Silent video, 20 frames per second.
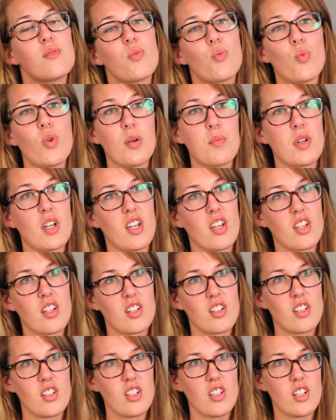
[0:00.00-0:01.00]

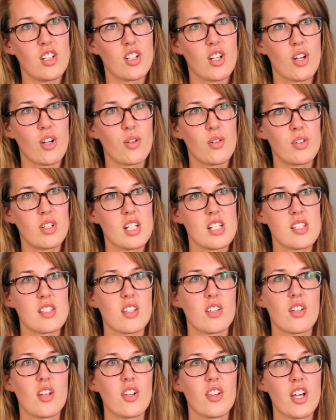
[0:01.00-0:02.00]
women, you know, because
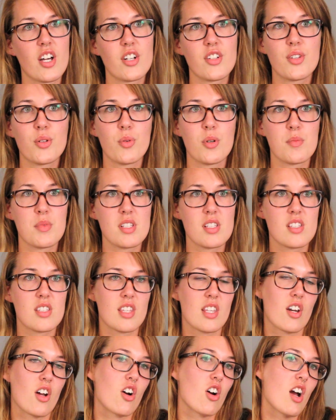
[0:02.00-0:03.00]
a lot of the women
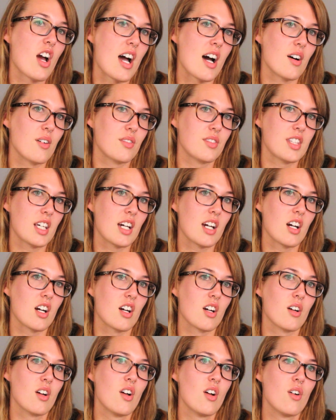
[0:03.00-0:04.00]
that are out
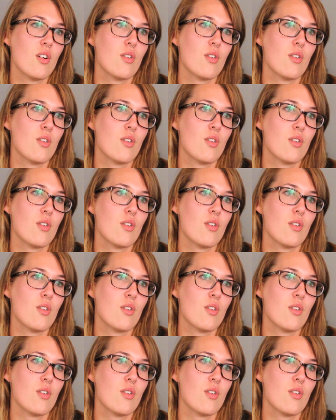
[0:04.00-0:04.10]
there